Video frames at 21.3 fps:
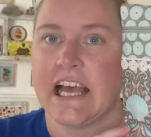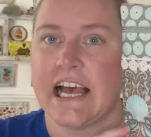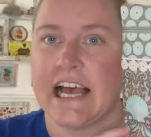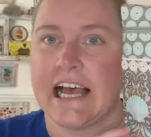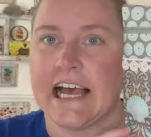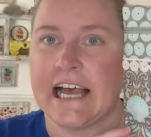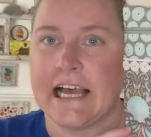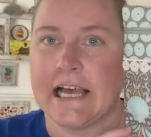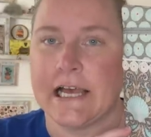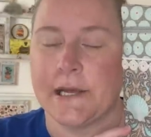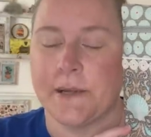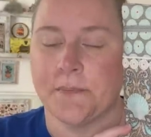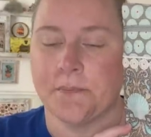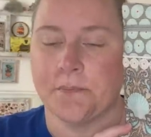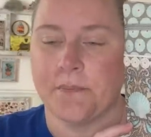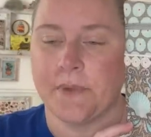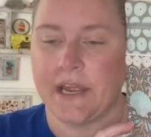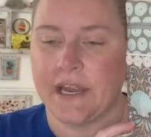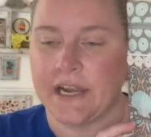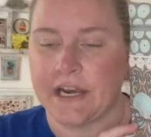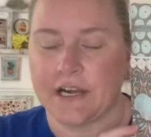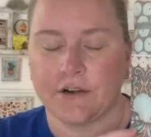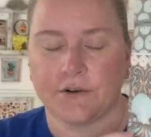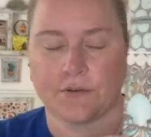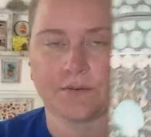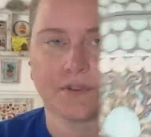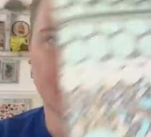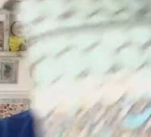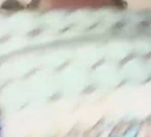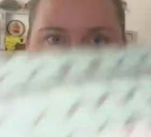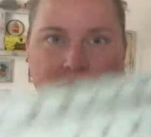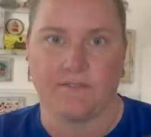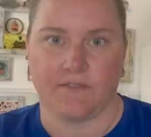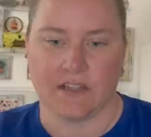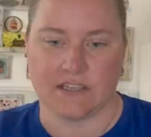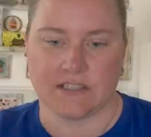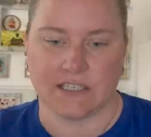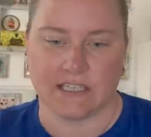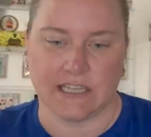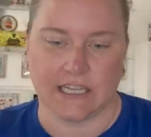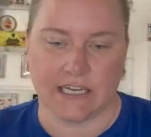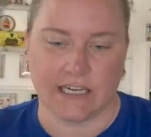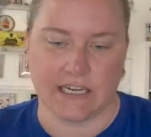And I don't think I have
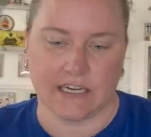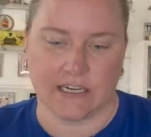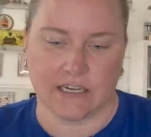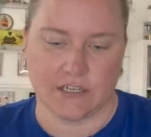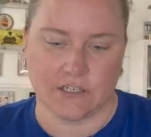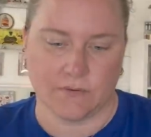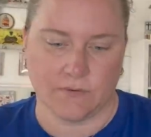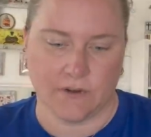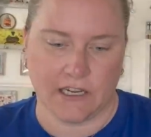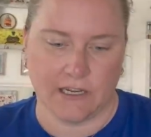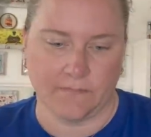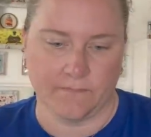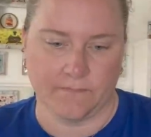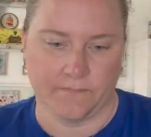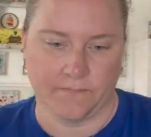fancy lady in it, do I?